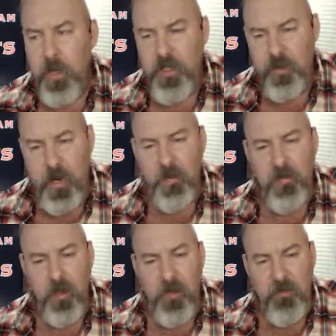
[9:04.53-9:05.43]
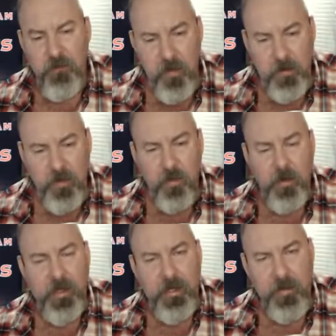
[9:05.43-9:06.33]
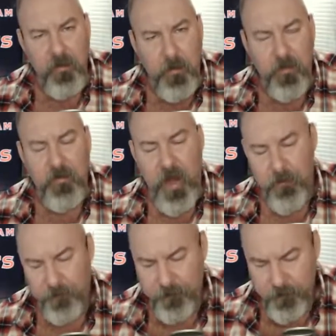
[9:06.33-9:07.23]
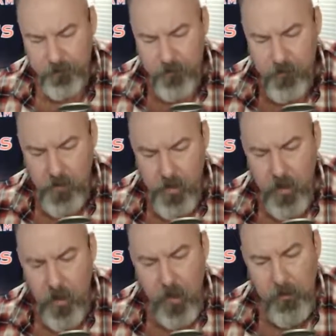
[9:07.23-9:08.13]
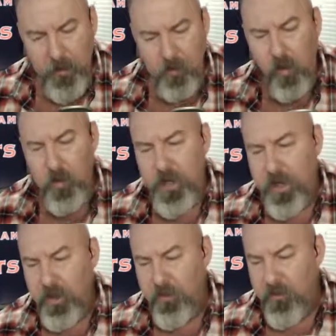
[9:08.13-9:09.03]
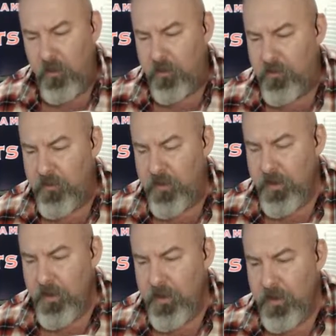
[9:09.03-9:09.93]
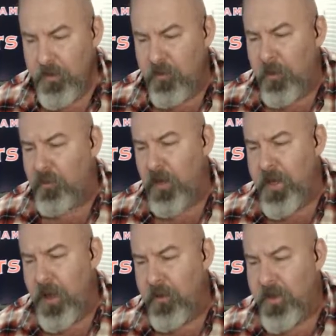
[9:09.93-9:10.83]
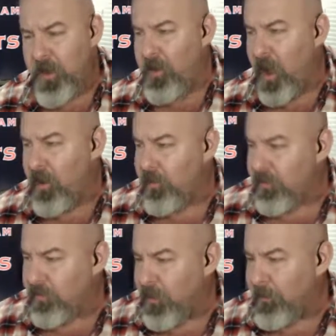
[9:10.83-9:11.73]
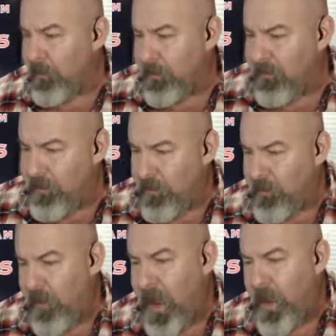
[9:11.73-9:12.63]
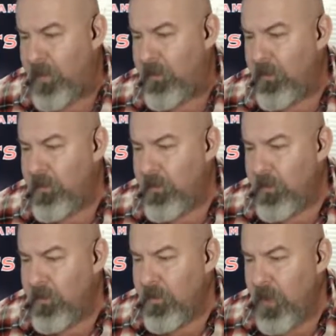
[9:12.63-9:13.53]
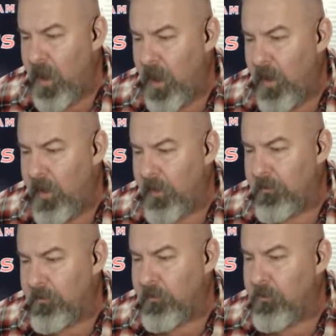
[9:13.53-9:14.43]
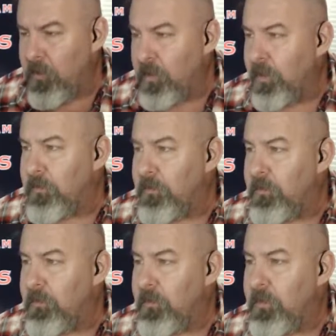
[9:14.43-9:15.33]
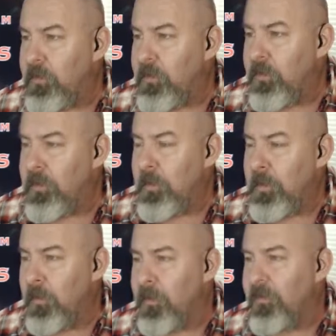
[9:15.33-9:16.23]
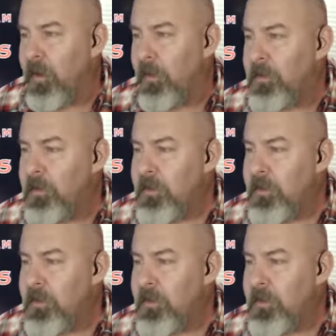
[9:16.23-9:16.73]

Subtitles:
address on GoFundMe so we can get these books out. But here's what we got to do, folks. These books right now are $10 and something. Let me see what they're at. Hold on. Let me pull this up.